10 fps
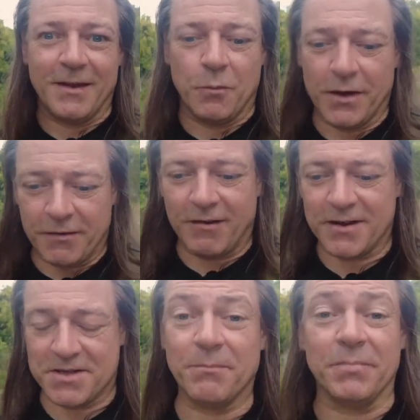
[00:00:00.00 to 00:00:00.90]
Well, there are
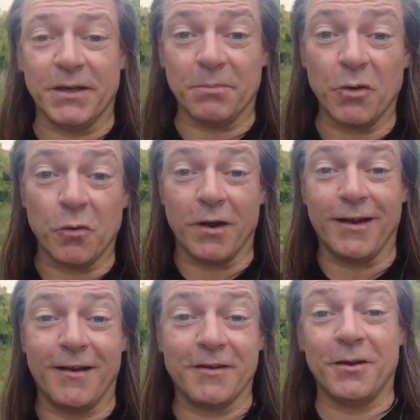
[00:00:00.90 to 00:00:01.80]
some people, all
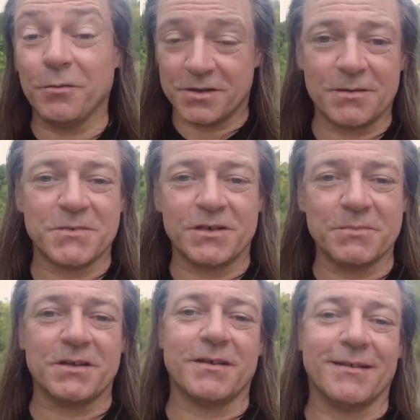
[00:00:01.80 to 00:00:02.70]
right, I know
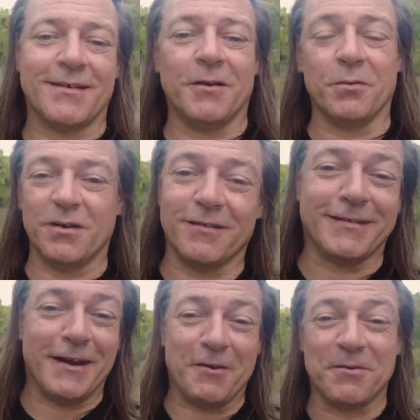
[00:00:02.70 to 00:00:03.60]
sometimes I think, oh God,
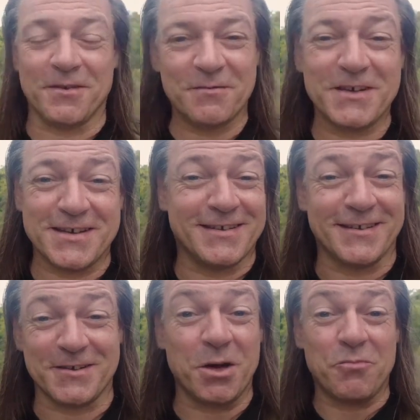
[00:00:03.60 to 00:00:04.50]
no, all these
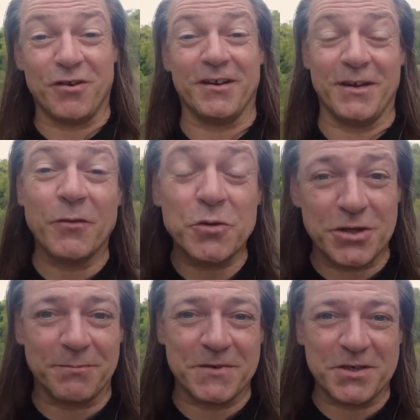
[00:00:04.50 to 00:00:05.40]
things like Pride, they've all
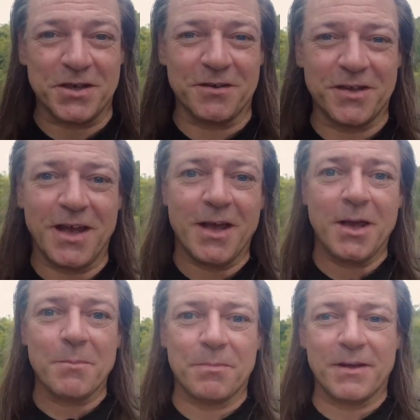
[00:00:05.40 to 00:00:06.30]
jumped the shark.
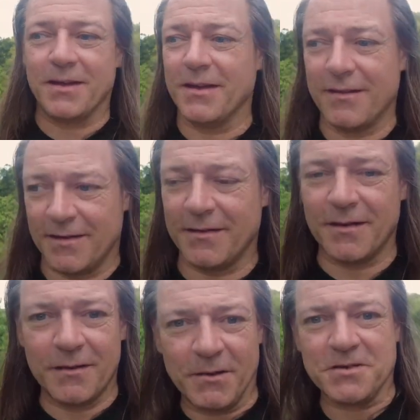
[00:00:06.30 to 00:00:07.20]
But in
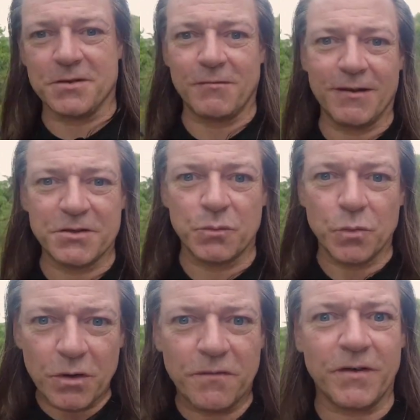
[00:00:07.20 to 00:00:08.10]
amongst the crowd, you
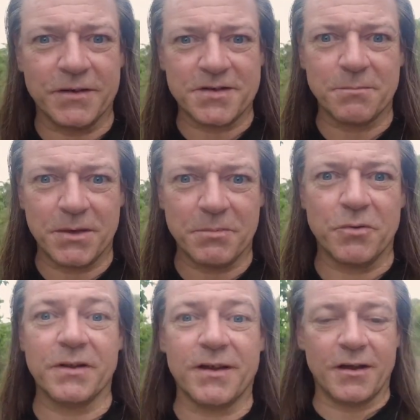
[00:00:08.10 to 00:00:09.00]
will find some
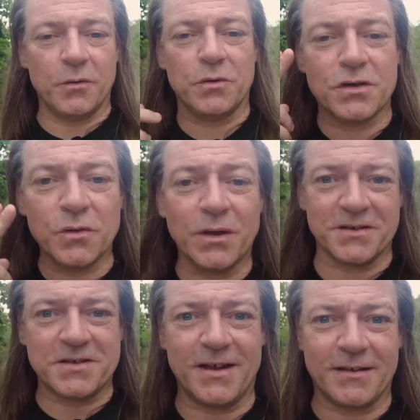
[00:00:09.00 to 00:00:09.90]
people in there who do
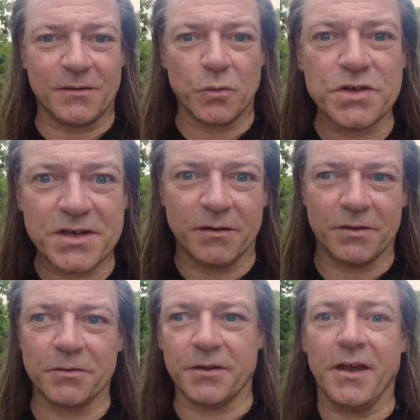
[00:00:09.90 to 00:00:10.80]
understand what's
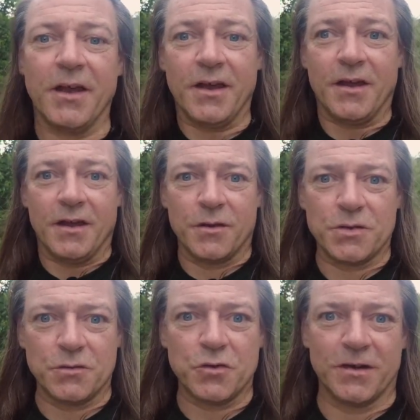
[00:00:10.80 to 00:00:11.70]
going on, who
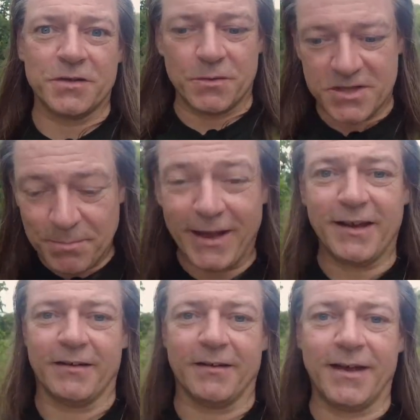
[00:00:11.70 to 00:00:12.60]
do try to
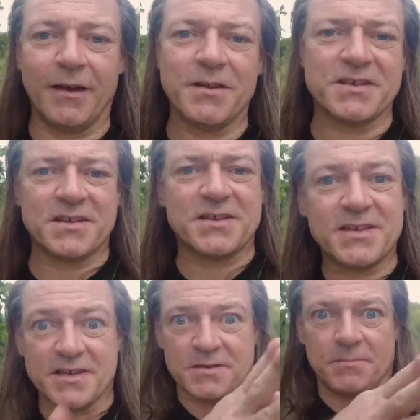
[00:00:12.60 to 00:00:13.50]
explain, and now there's a
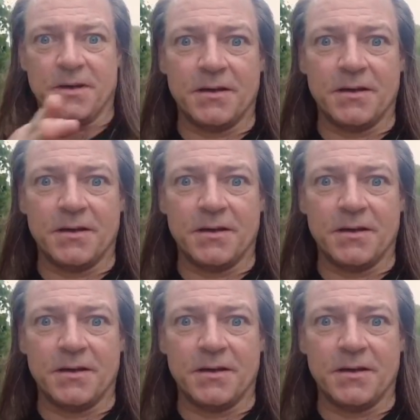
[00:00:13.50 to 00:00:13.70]
schism